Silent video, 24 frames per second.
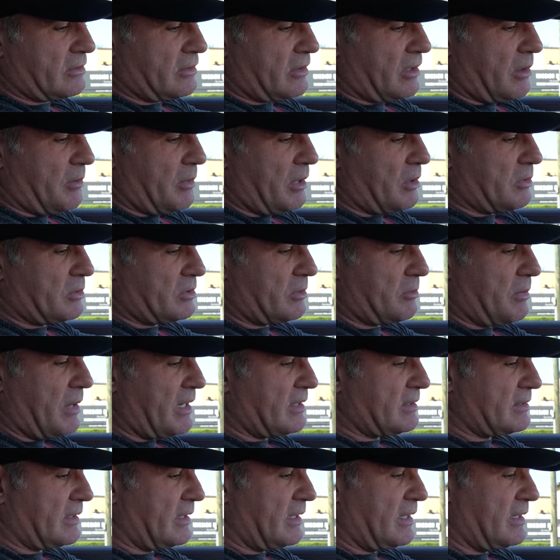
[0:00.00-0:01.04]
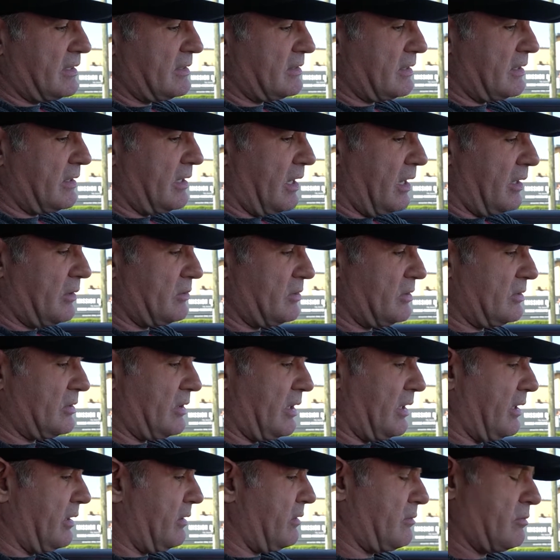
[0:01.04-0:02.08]
I mean, it was amazingly easy. I was just
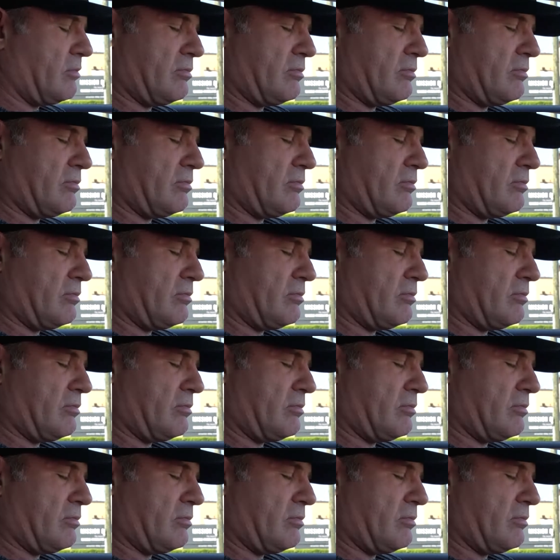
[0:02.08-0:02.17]
like,